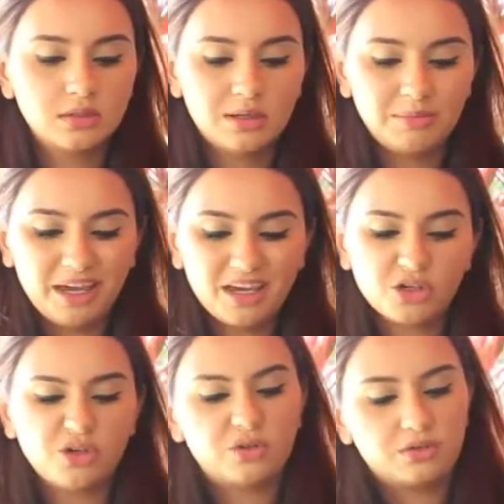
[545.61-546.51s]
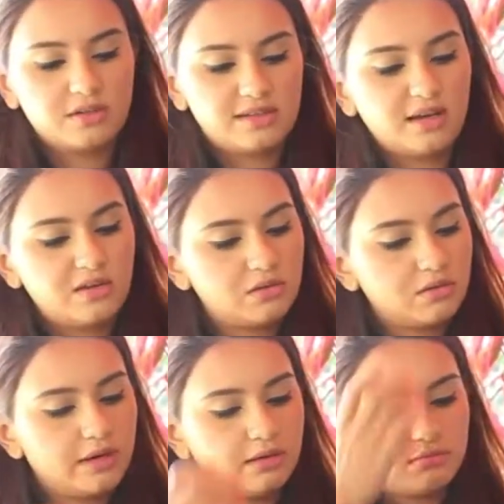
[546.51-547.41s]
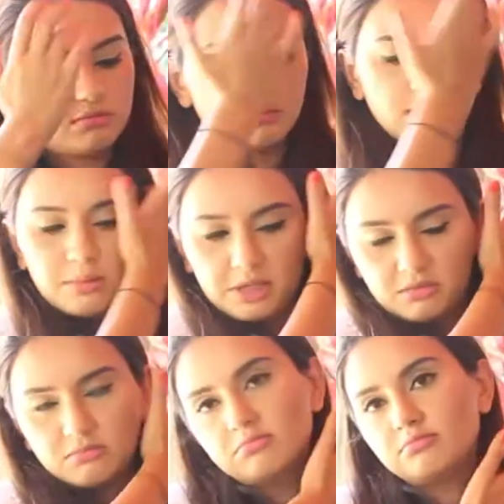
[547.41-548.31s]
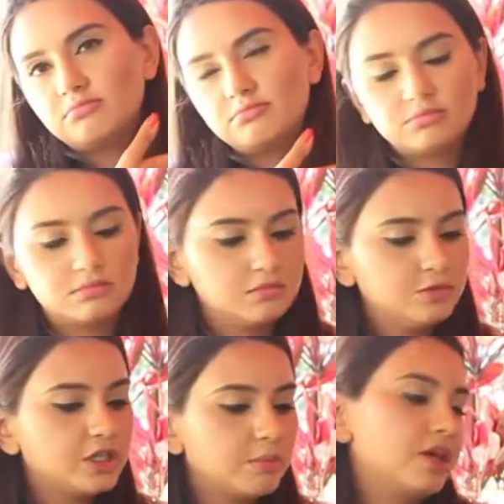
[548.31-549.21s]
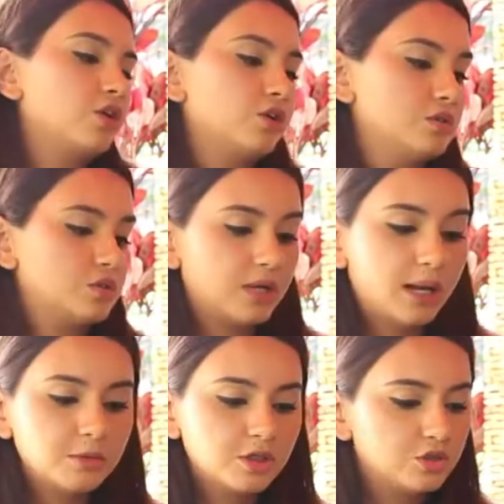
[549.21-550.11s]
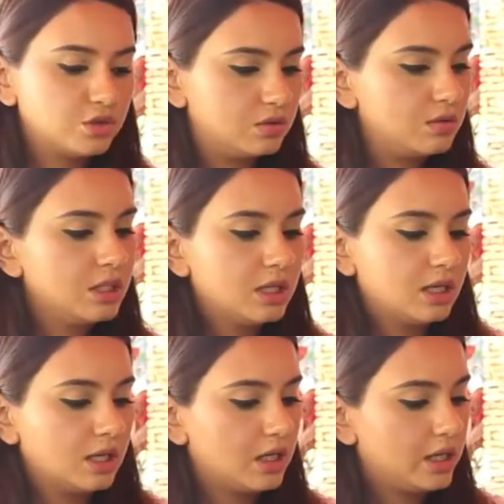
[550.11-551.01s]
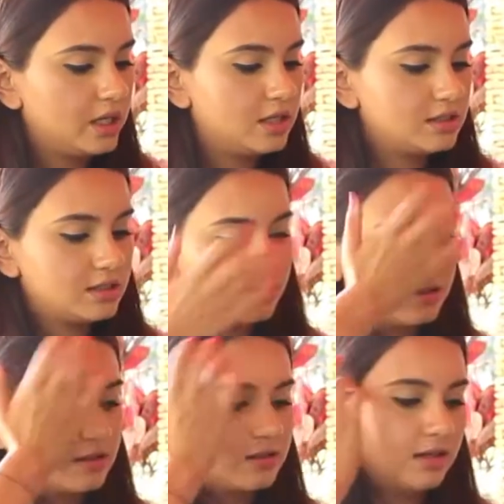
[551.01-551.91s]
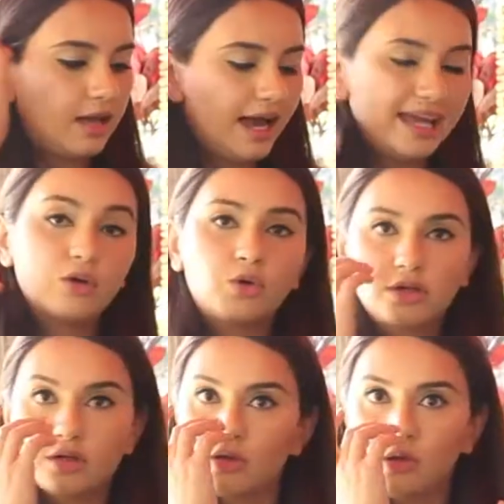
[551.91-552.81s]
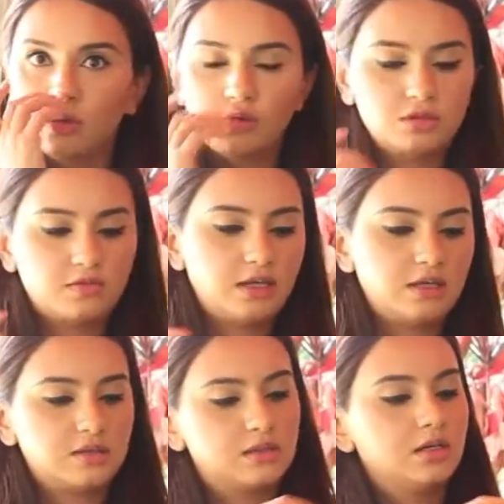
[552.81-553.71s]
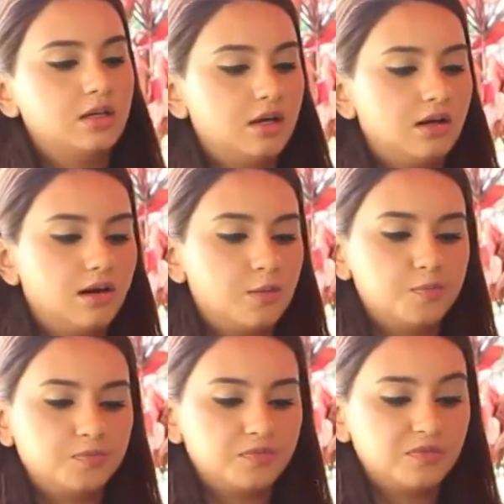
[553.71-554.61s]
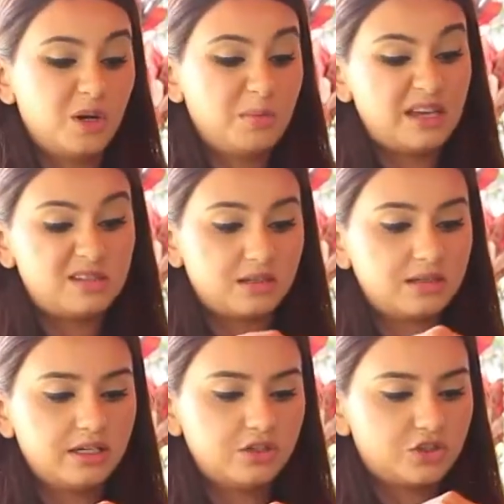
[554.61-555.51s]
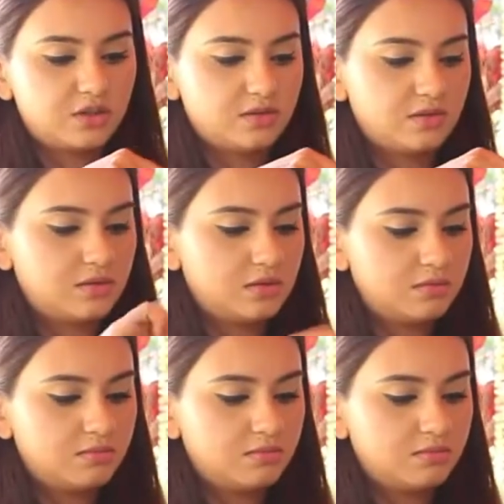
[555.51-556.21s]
make it your own, because that doesn't quite, I mean, you can make your own. So what I'm gonna do is I order loads of these. They're basically just